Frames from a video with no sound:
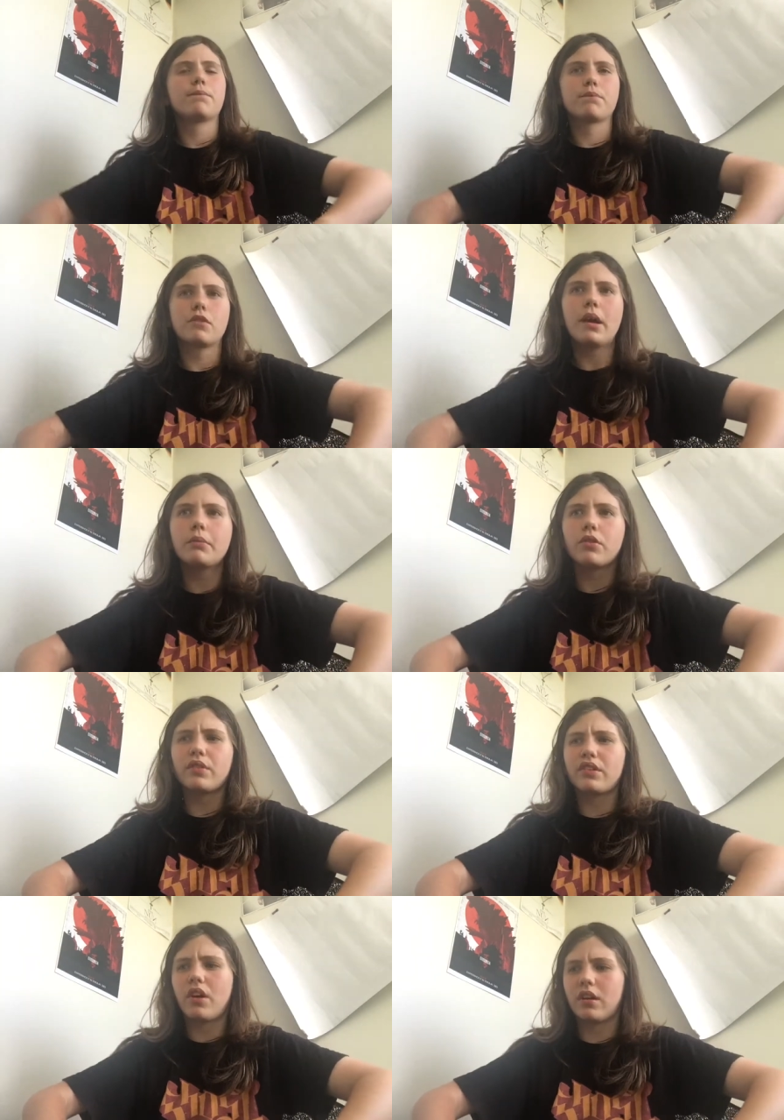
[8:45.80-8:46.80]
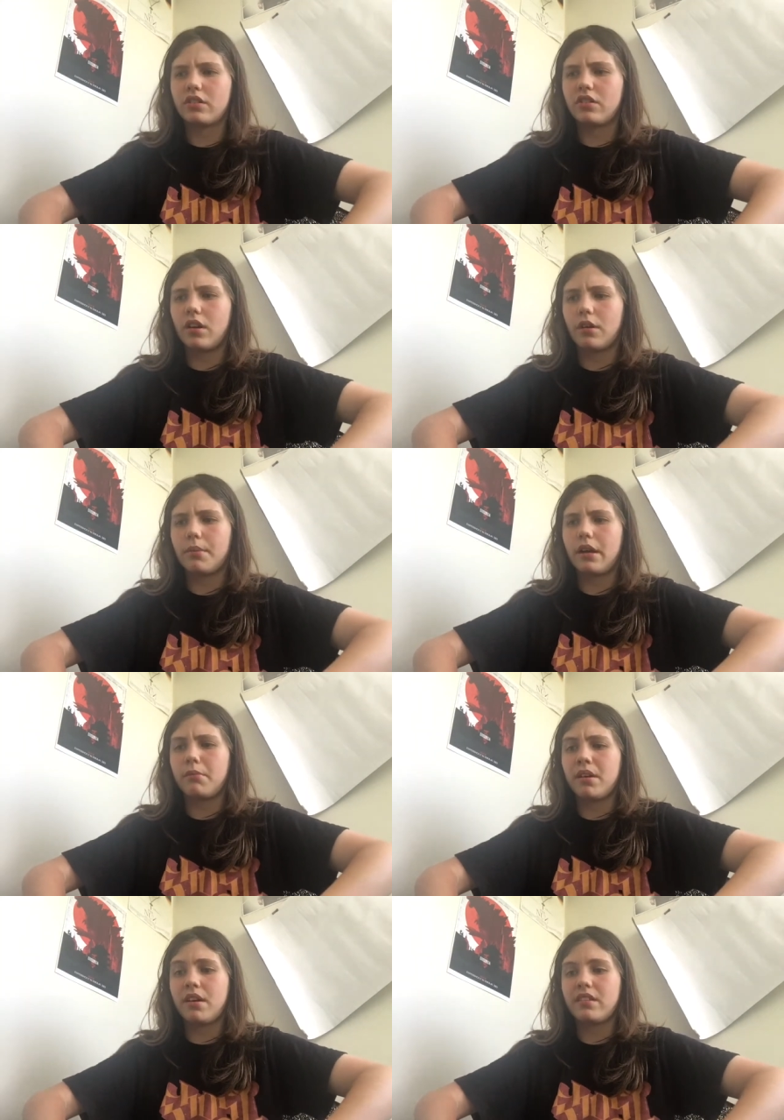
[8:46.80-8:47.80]
Chapter three is hard to talk about
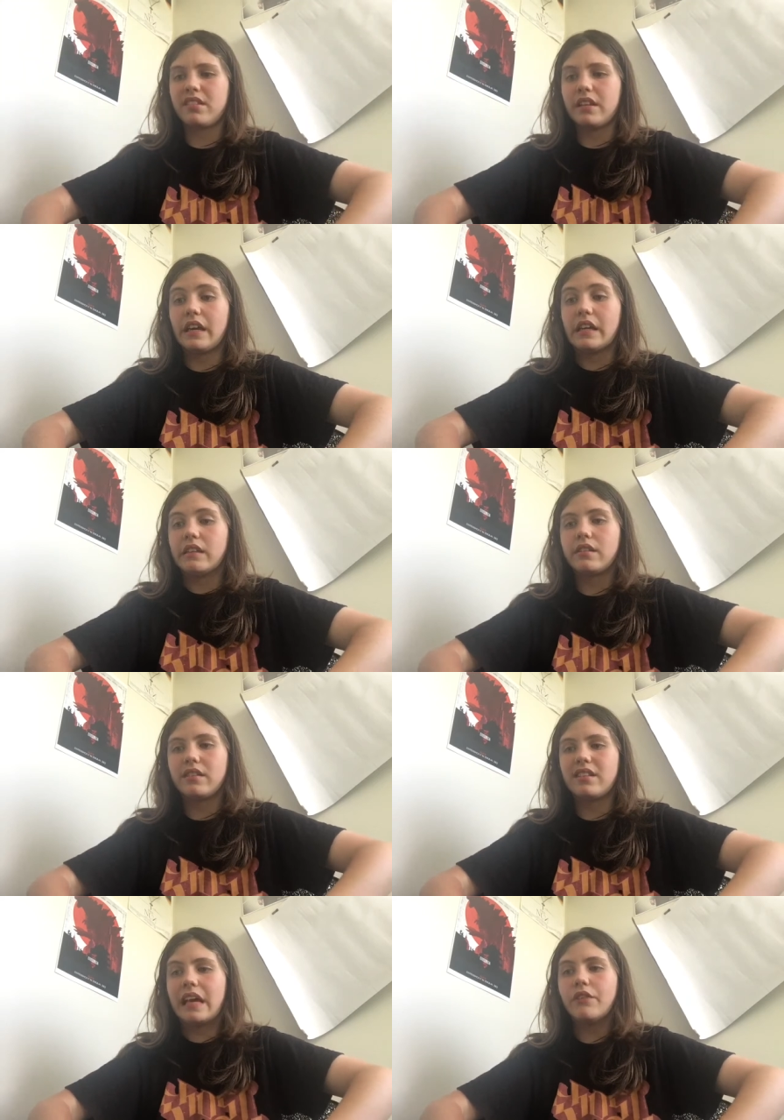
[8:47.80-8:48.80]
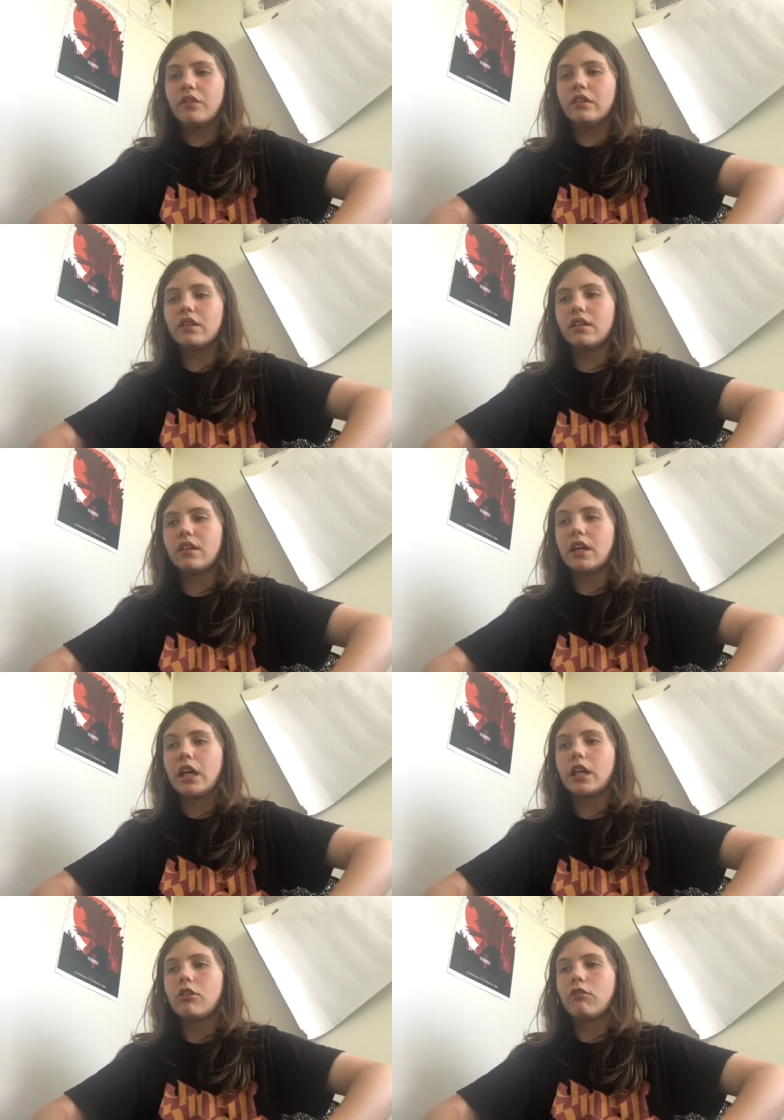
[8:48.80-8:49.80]
because it's definitely
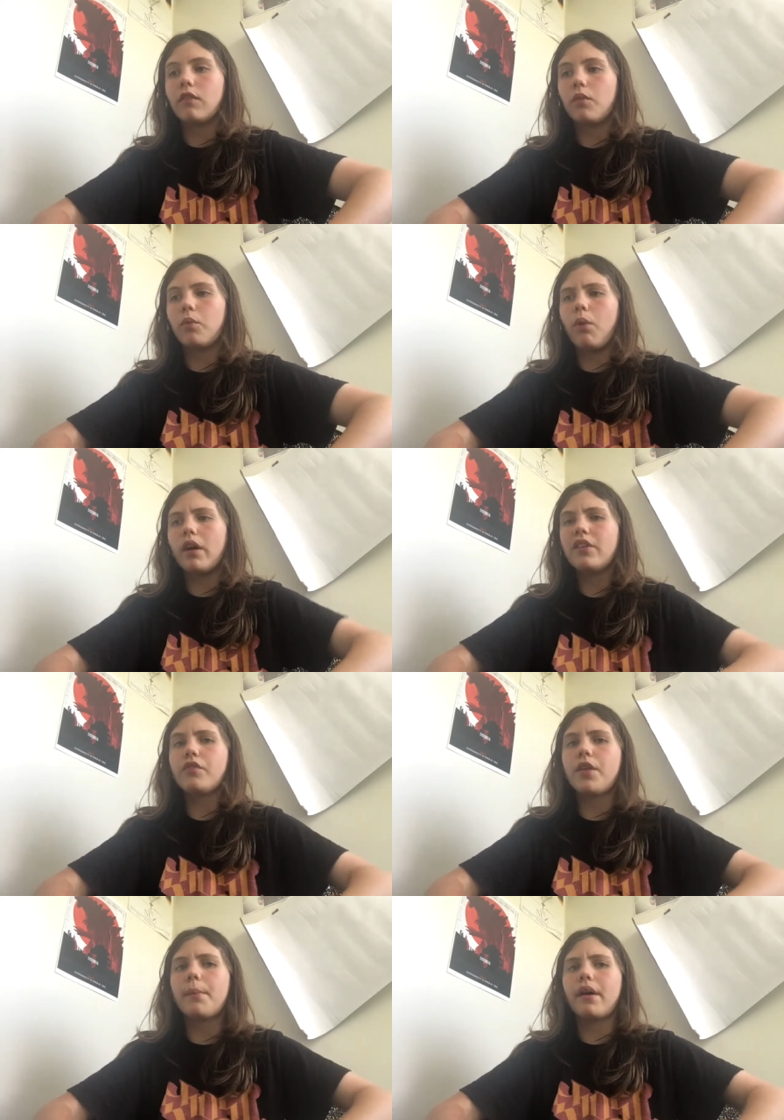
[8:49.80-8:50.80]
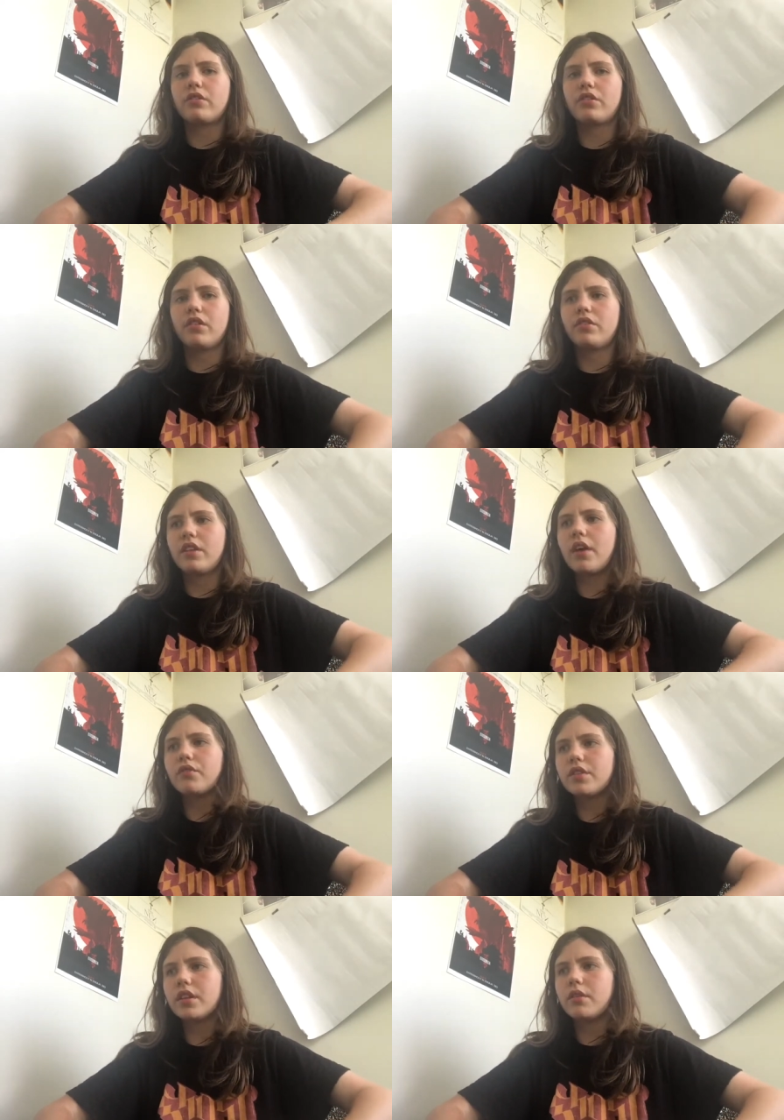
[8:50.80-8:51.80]
one of the best. It's
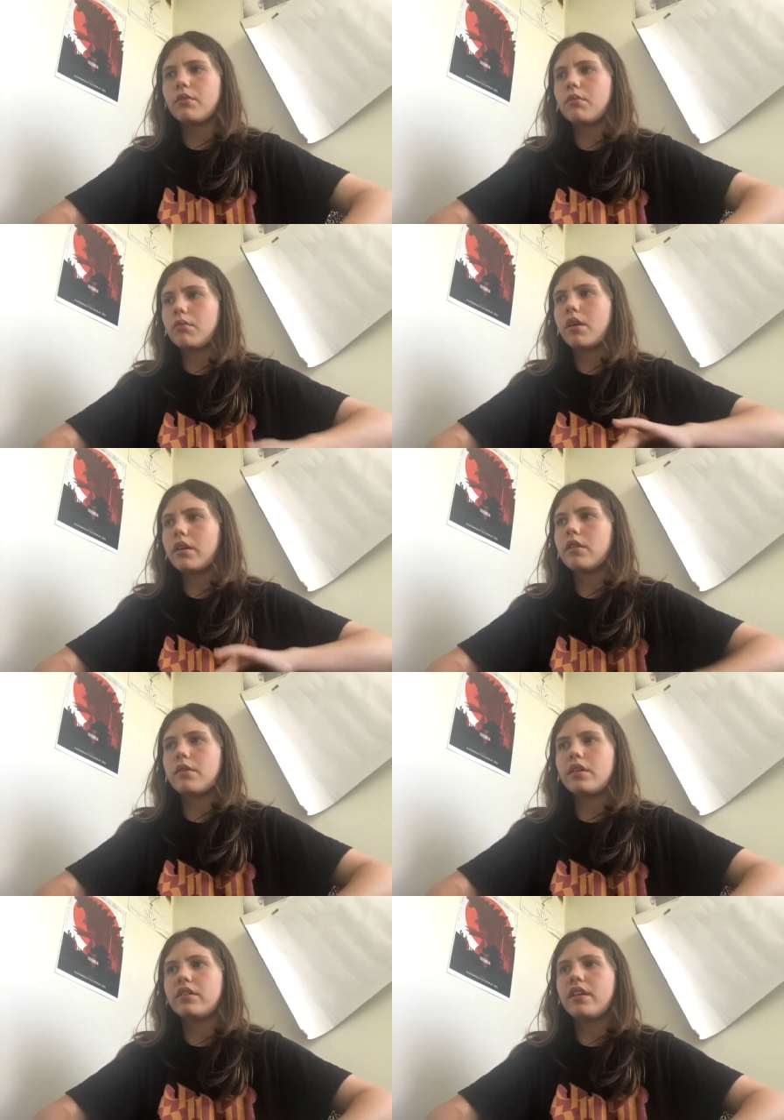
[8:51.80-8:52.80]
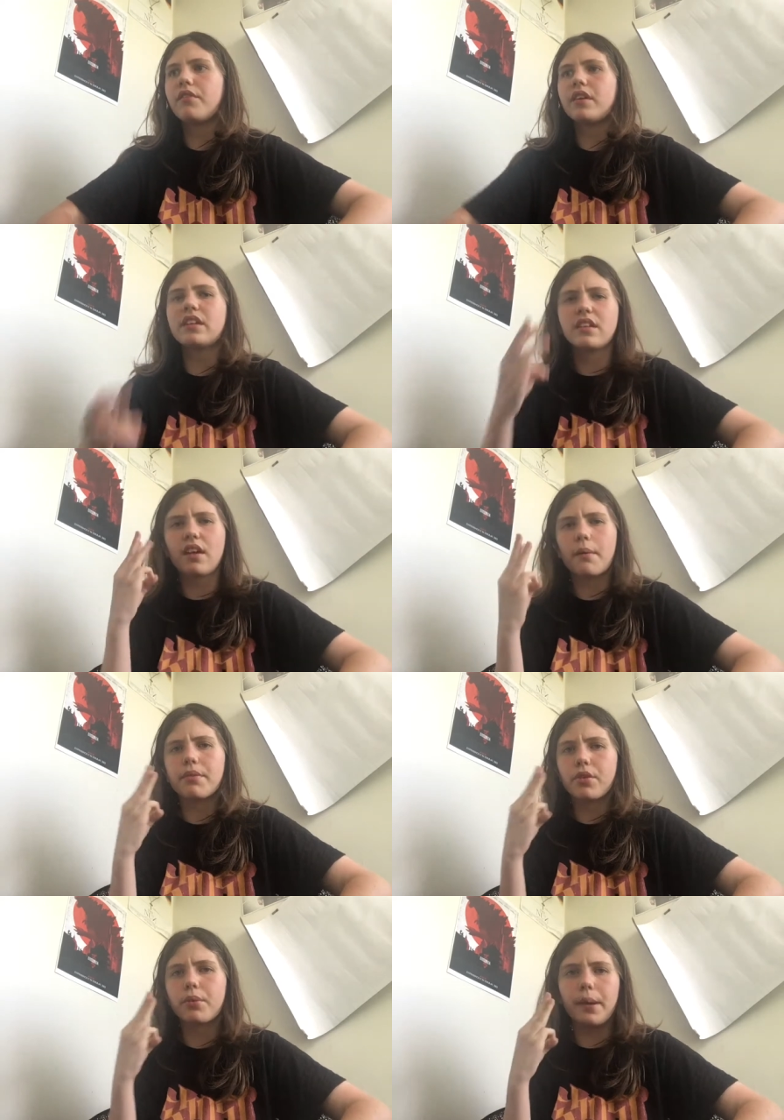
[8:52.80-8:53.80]
definitely one of the. It's definitely in the top
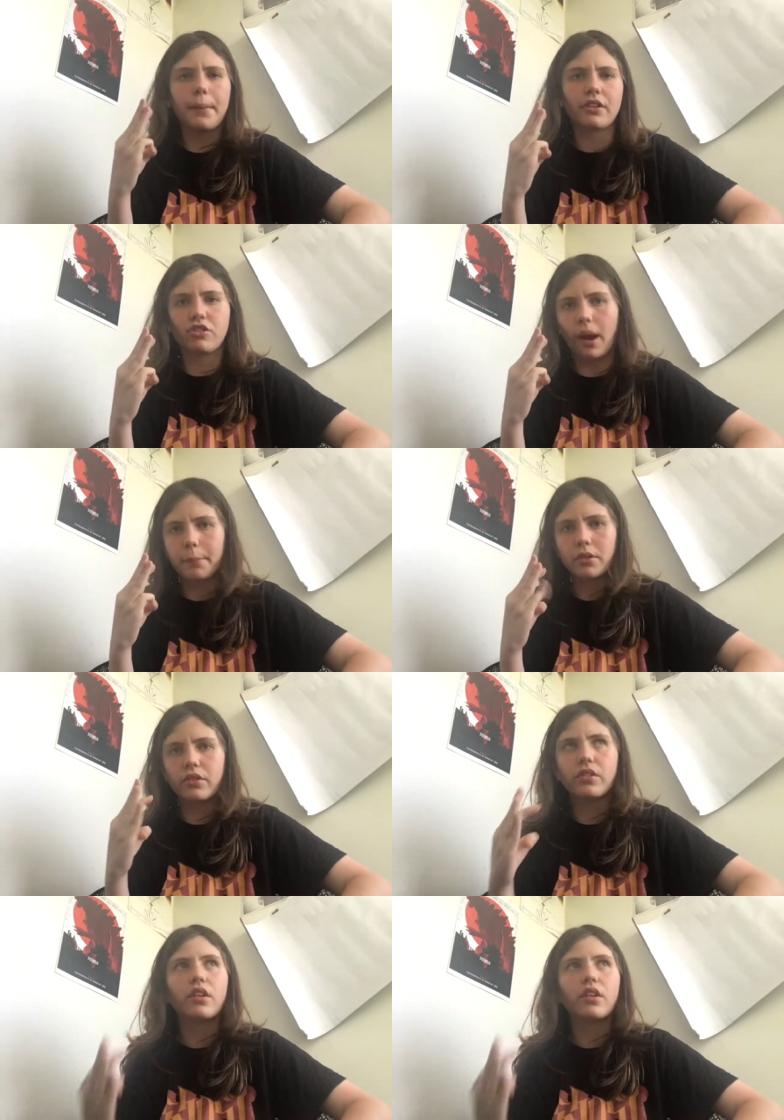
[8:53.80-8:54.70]
3 best chapters.